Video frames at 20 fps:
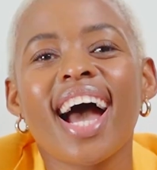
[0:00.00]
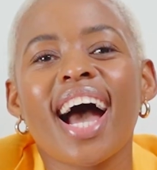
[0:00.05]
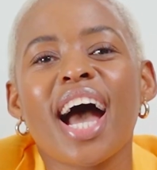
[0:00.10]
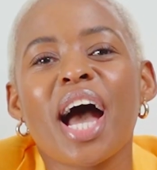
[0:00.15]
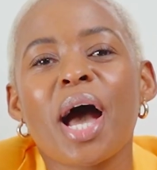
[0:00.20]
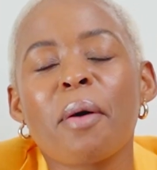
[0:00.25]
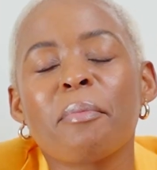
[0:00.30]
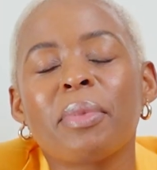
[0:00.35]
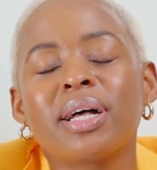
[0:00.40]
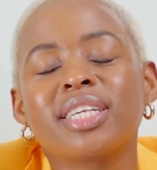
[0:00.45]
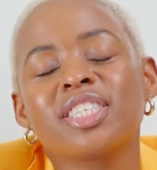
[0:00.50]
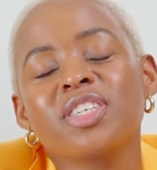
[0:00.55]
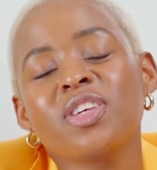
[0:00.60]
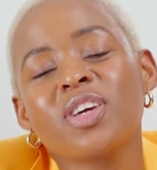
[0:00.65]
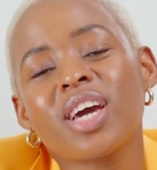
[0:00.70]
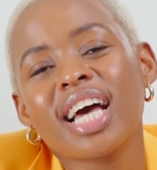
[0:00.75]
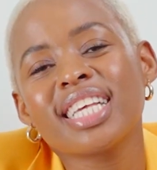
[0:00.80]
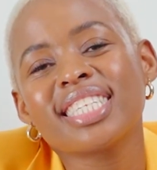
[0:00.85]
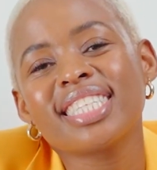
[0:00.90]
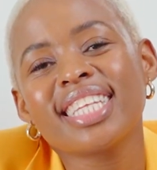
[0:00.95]
I'll see you
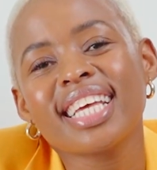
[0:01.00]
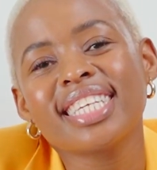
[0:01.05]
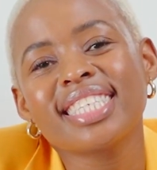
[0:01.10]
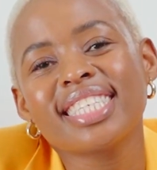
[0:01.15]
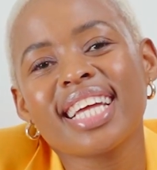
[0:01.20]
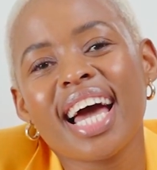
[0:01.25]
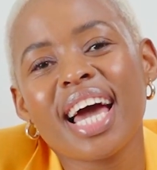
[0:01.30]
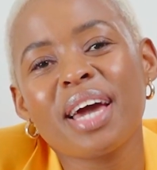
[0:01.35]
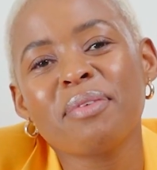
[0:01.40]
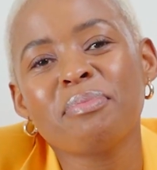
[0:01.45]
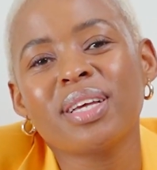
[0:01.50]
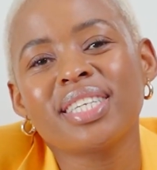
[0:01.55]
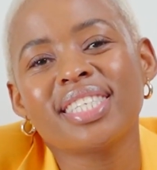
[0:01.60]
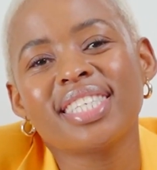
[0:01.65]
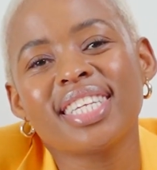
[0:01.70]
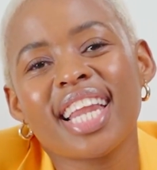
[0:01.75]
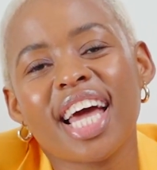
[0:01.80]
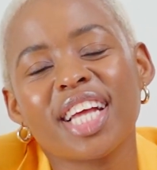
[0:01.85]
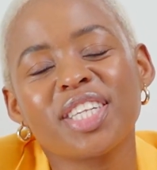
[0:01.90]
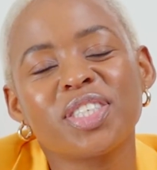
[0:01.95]
guys next time.
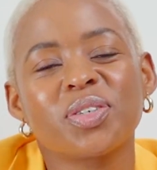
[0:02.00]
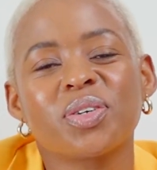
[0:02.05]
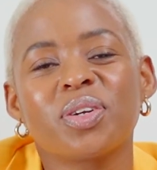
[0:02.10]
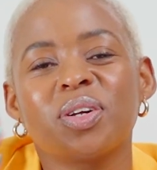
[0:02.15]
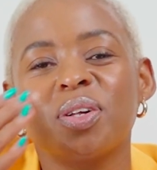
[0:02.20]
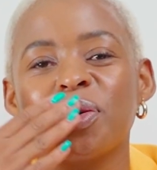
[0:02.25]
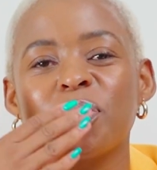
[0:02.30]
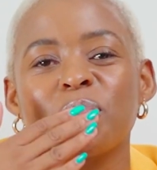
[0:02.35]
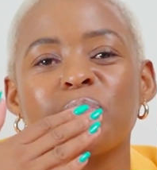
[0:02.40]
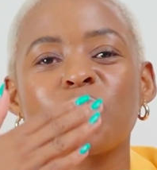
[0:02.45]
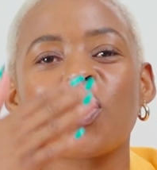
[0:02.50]
See natural.